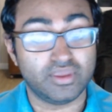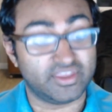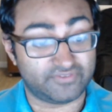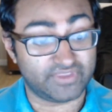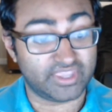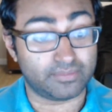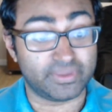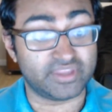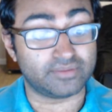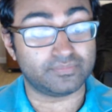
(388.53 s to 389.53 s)
If he had
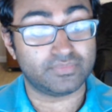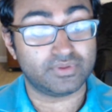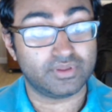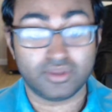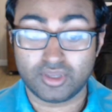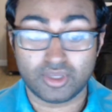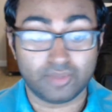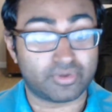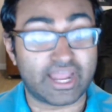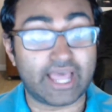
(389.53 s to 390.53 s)
been,
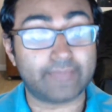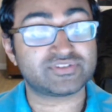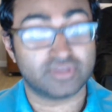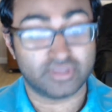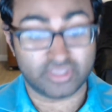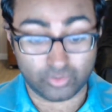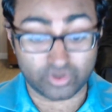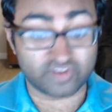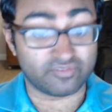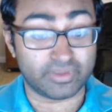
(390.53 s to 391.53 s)
perhaps he
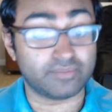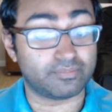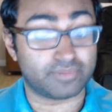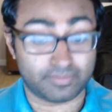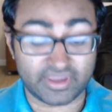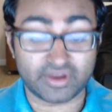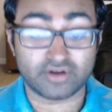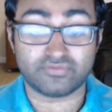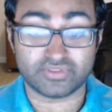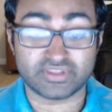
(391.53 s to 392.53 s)
would have been
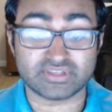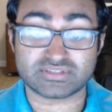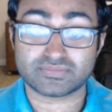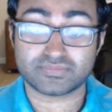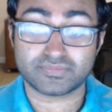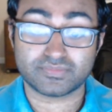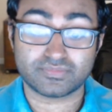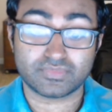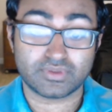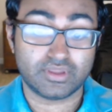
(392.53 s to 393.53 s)
prepared for this.
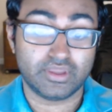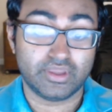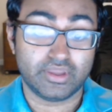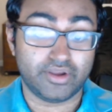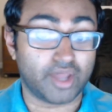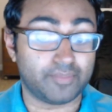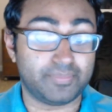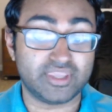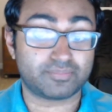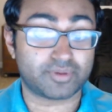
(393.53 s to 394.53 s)
Not
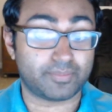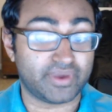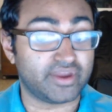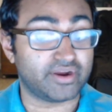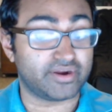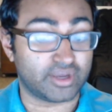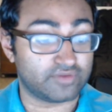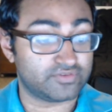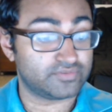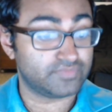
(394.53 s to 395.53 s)
being prepared,
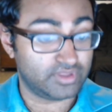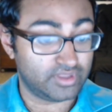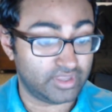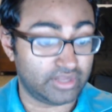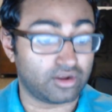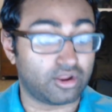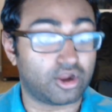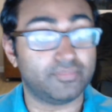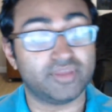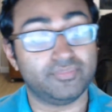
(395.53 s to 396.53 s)
however, it
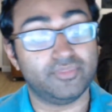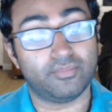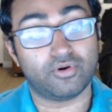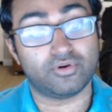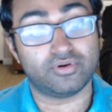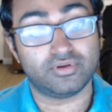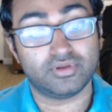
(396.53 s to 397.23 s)
alarmed him the more.